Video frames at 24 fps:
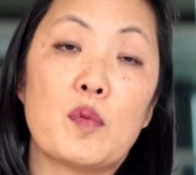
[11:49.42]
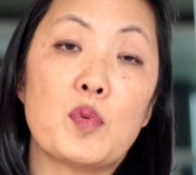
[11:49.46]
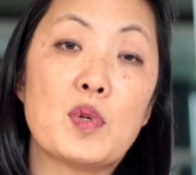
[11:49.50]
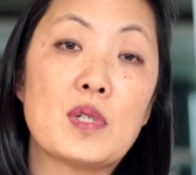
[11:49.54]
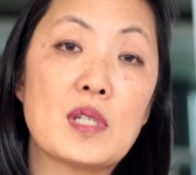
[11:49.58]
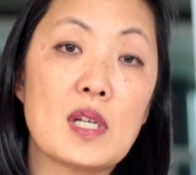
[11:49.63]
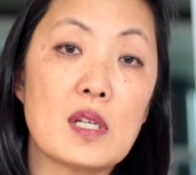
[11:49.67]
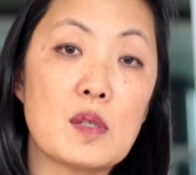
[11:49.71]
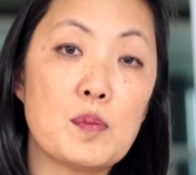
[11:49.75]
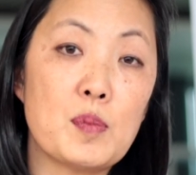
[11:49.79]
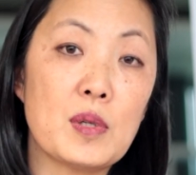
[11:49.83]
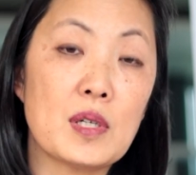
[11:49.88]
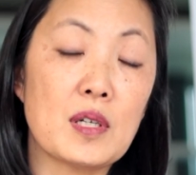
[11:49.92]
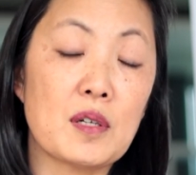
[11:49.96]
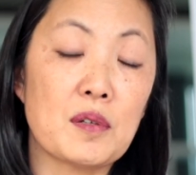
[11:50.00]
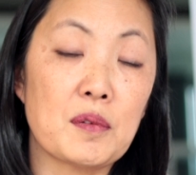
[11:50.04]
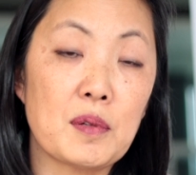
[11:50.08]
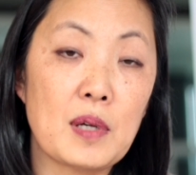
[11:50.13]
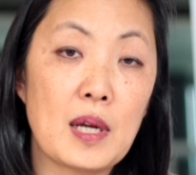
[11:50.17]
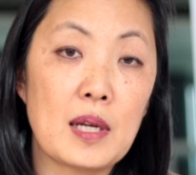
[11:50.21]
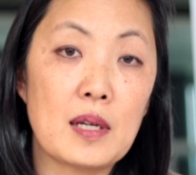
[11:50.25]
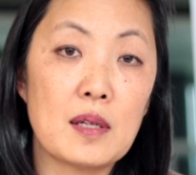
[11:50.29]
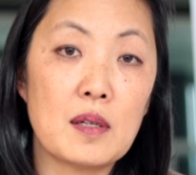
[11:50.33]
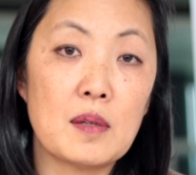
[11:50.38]
which has been
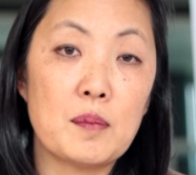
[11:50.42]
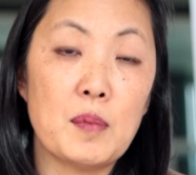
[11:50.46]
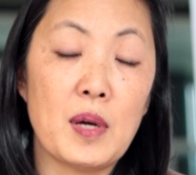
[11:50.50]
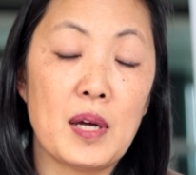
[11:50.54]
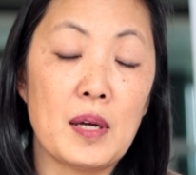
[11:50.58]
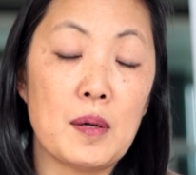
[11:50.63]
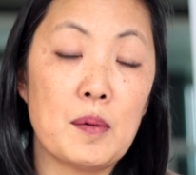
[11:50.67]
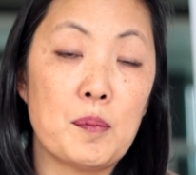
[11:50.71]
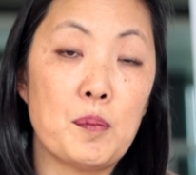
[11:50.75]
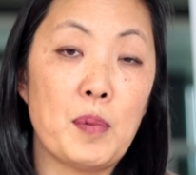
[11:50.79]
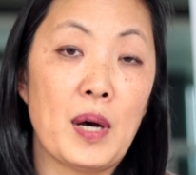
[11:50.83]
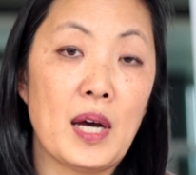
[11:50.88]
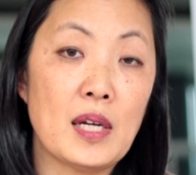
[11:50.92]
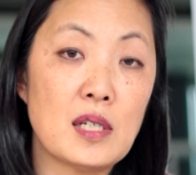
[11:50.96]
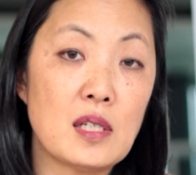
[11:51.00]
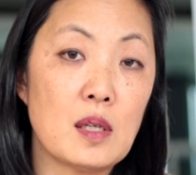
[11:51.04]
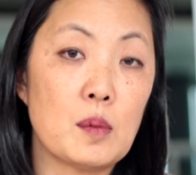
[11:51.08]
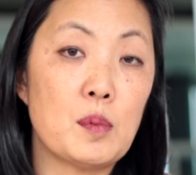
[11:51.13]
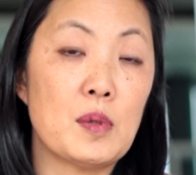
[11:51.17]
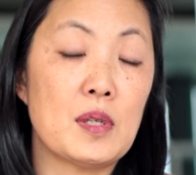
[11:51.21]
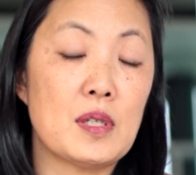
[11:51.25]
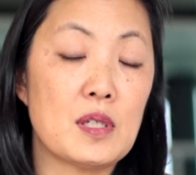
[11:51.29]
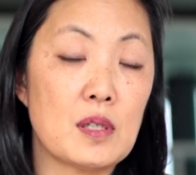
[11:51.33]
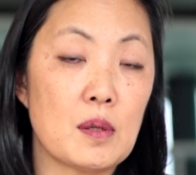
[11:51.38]
created by
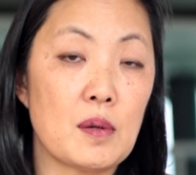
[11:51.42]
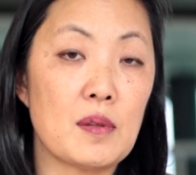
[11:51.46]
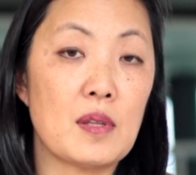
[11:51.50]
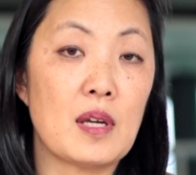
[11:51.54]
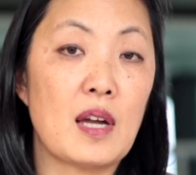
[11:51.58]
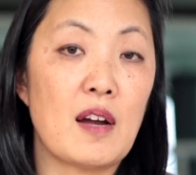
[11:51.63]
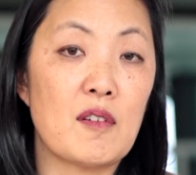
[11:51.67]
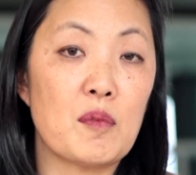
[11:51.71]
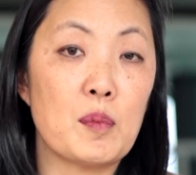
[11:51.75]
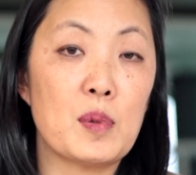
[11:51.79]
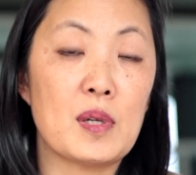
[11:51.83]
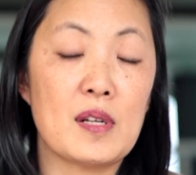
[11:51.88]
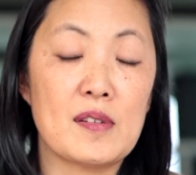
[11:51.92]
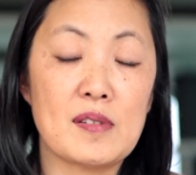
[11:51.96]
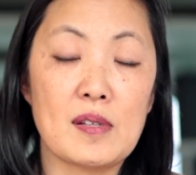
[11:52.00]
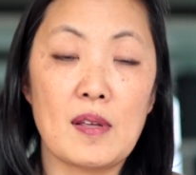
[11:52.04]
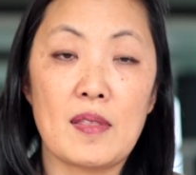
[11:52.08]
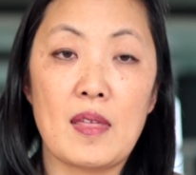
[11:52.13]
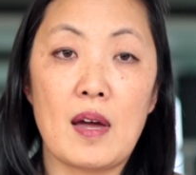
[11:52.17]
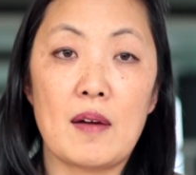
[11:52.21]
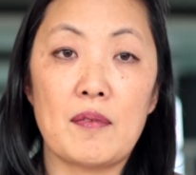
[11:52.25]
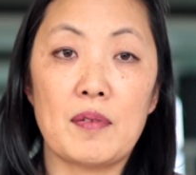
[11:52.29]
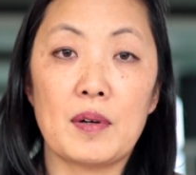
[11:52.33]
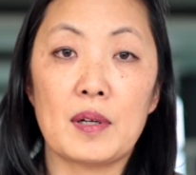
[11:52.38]
WHO and the government of
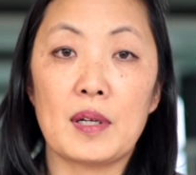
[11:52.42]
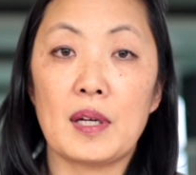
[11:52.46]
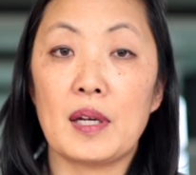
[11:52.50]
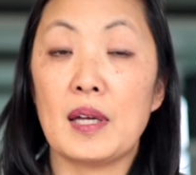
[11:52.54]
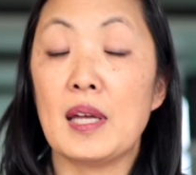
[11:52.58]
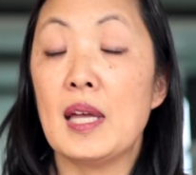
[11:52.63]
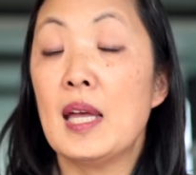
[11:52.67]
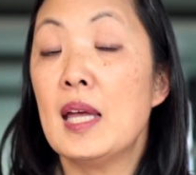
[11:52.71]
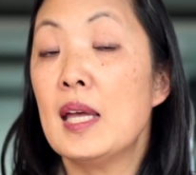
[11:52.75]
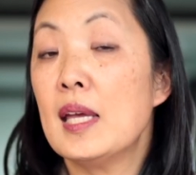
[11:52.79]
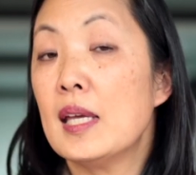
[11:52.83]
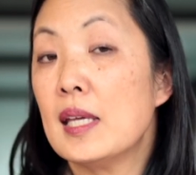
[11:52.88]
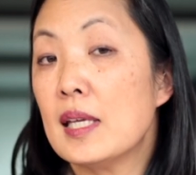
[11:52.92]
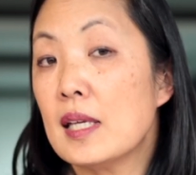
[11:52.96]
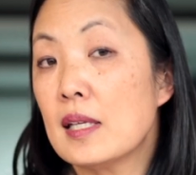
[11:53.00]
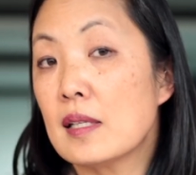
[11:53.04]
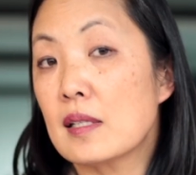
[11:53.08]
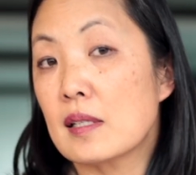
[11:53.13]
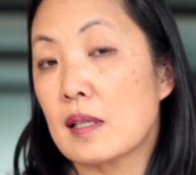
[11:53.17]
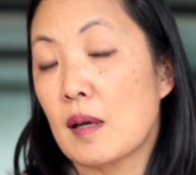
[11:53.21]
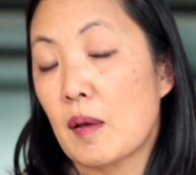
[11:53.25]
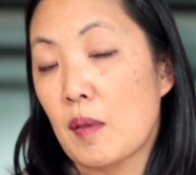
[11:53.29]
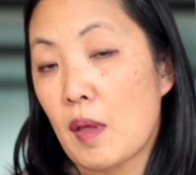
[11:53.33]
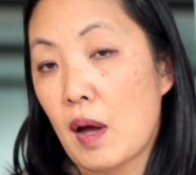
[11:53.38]
South Africa
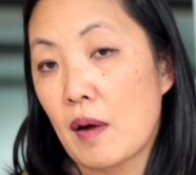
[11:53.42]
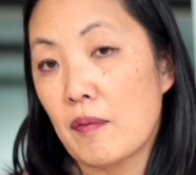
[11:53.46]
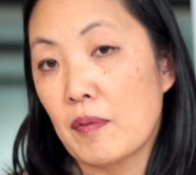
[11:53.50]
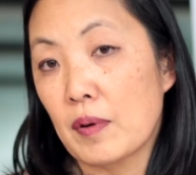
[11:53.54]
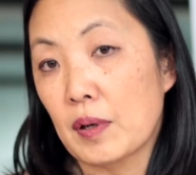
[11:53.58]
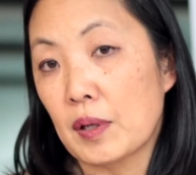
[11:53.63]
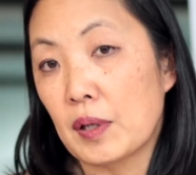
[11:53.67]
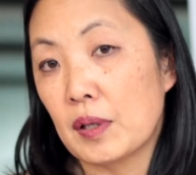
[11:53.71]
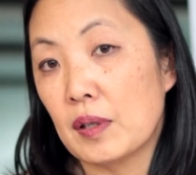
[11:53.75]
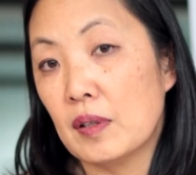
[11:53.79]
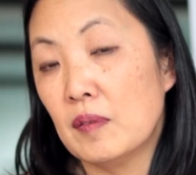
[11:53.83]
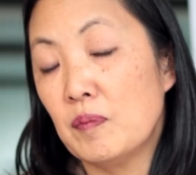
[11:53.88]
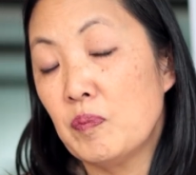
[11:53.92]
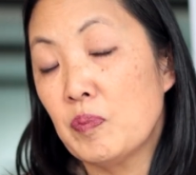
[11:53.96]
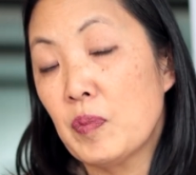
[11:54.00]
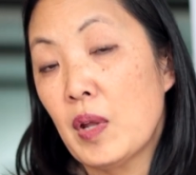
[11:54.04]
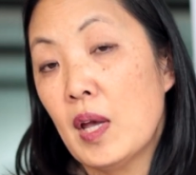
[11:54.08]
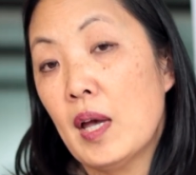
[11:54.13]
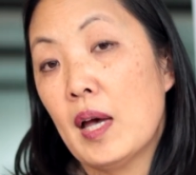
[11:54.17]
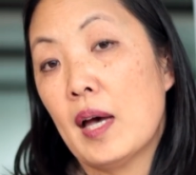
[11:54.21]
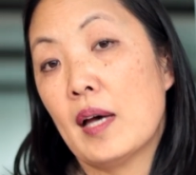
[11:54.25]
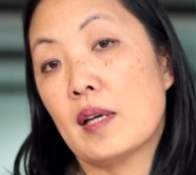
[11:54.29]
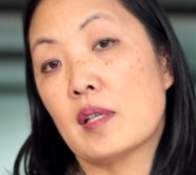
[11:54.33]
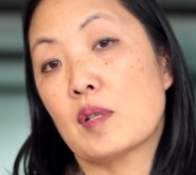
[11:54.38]
in South Africa,
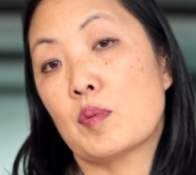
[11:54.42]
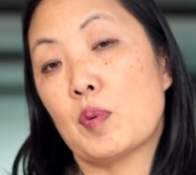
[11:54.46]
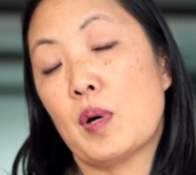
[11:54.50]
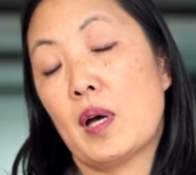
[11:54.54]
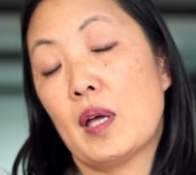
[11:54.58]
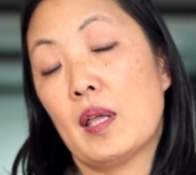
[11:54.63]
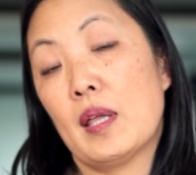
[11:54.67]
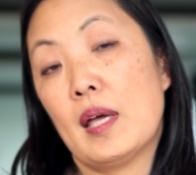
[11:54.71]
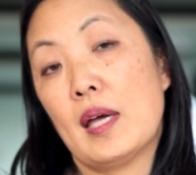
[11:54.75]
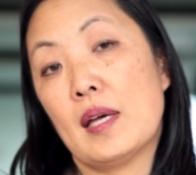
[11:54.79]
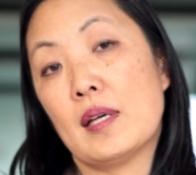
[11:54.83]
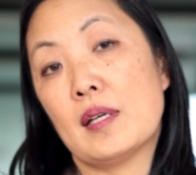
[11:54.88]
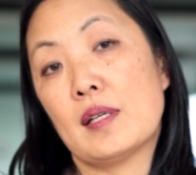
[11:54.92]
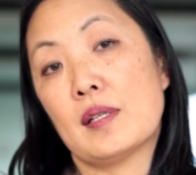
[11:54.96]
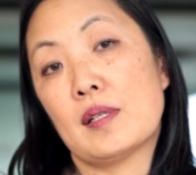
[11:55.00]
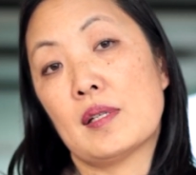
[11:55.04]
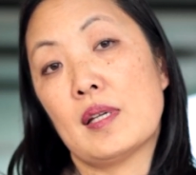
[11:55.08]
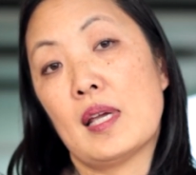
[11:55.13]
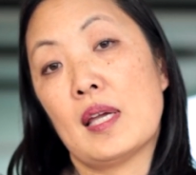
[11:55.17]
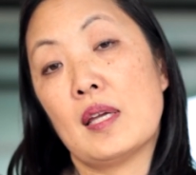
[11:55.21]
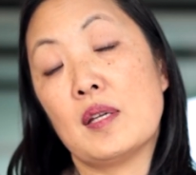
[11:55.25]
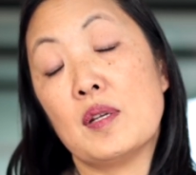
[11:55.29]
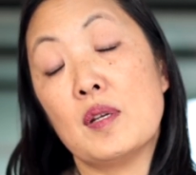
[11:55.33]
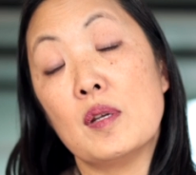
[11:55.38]
as well
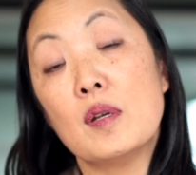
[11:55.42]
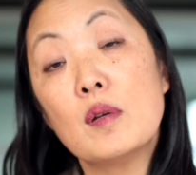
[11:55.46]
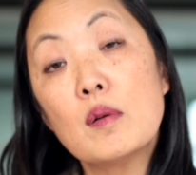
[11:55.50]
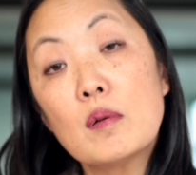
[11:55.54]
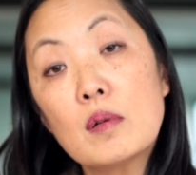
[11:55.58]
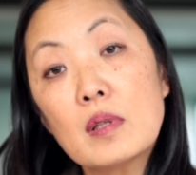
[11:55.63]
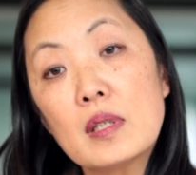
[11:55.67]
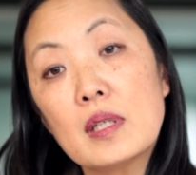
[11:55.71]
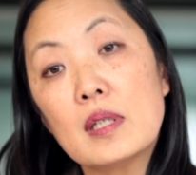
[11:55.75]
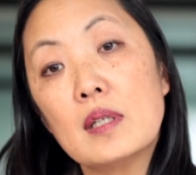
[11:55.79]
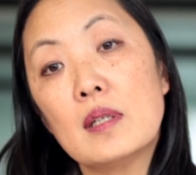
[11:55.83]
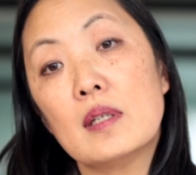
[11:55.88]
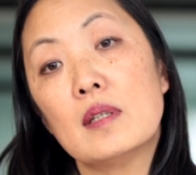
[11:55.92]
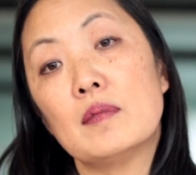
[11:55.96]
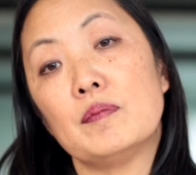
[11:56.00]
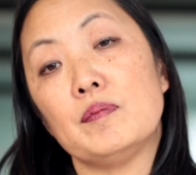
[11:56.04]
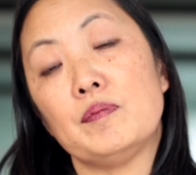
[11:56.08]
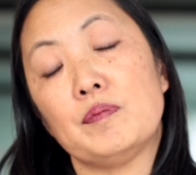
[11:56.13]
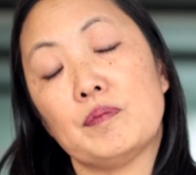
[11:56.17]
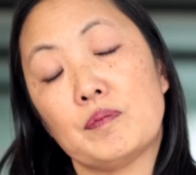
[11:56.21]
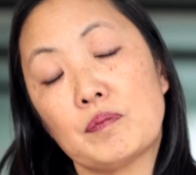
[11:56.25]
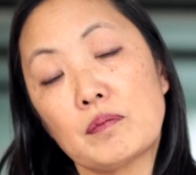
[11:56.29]
as a newly